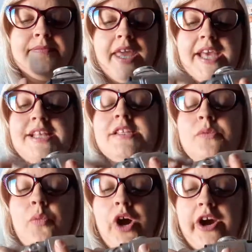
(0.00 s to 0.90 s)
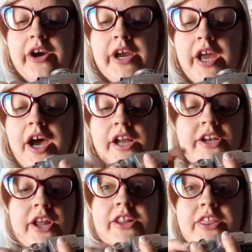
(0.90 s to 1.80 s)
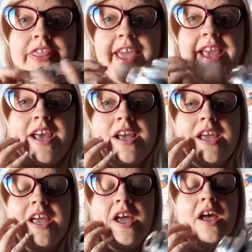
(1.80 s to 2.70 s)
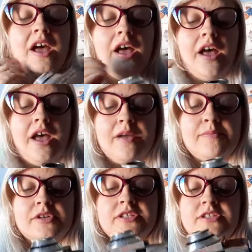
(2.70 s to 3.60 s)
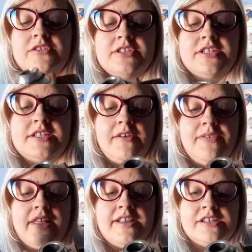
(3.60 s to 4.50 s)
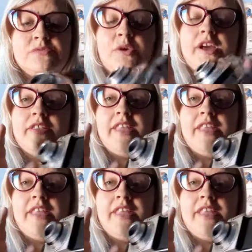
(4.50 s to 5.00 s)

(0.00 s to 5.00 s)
It doesn't work, I don't think, because on the stuff that does work,